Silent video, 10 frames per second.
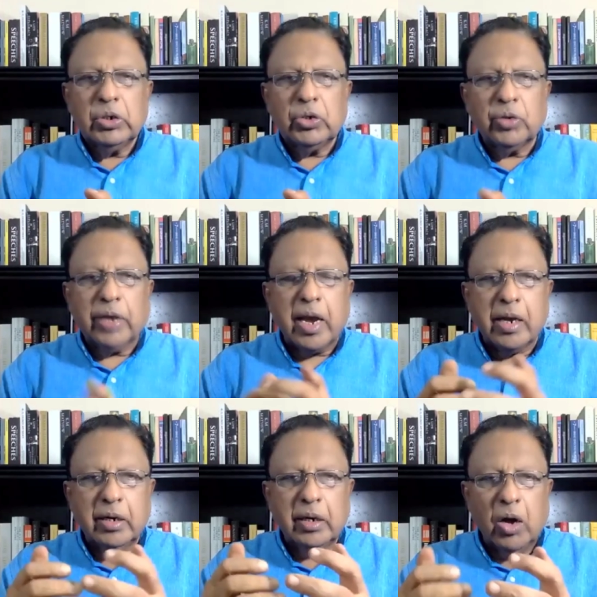to
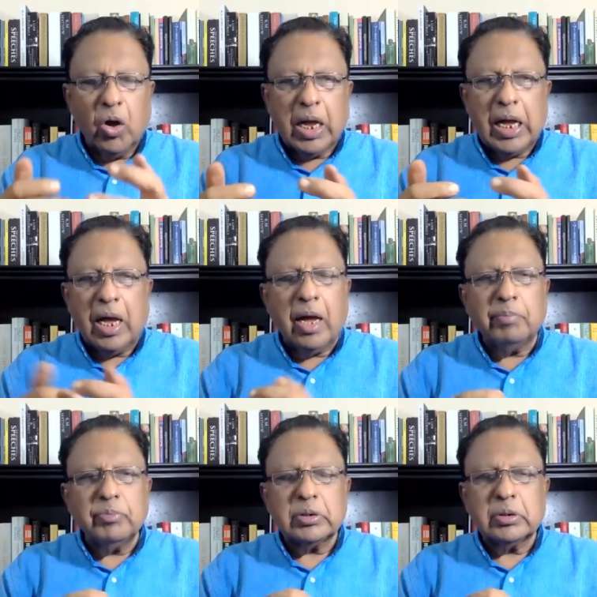carry
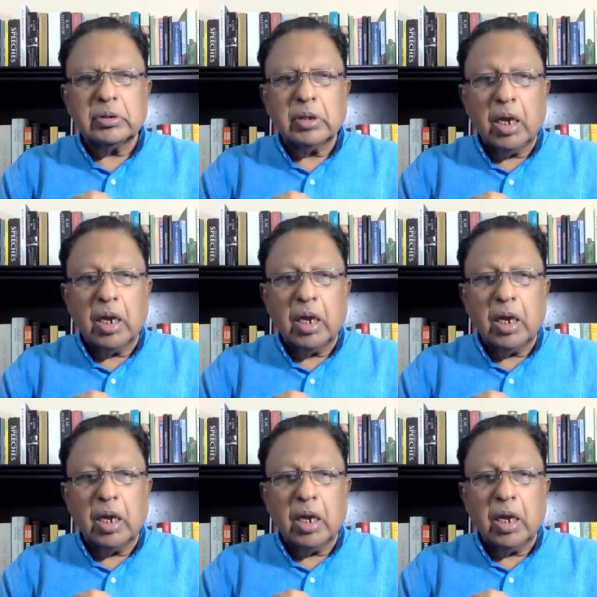arms